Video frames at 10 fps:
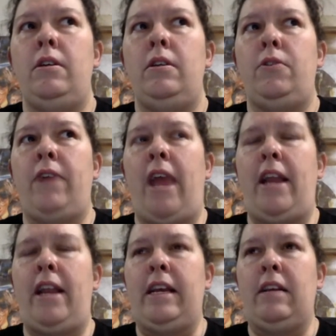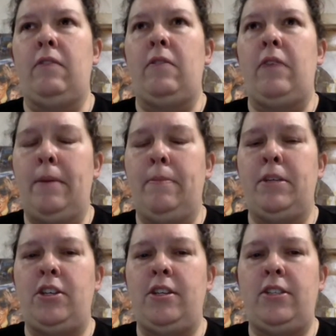creating
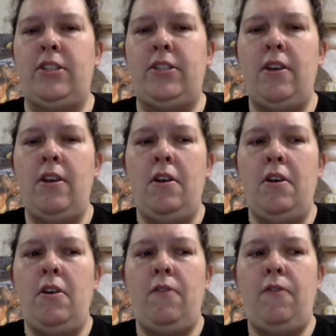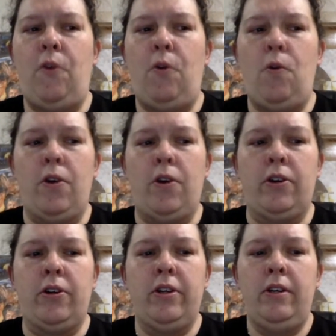images
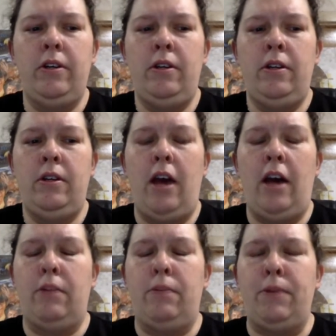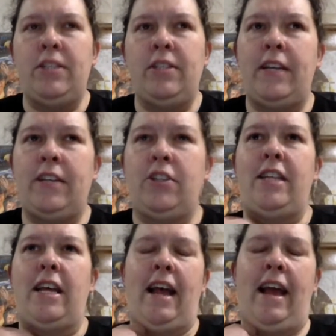for other presentations
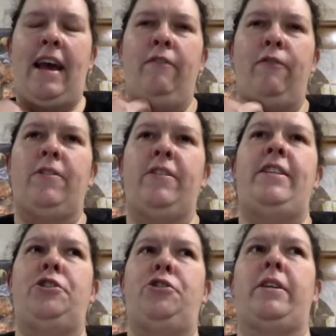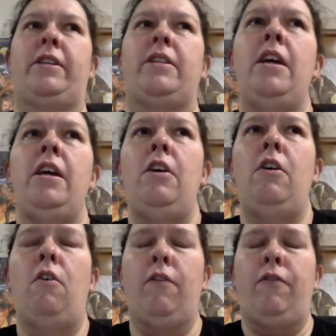that I had for the district
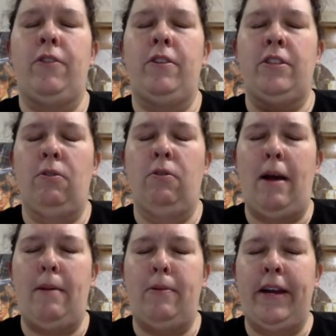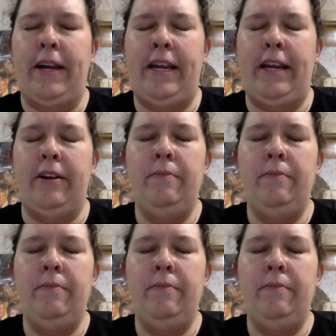or for the school library here.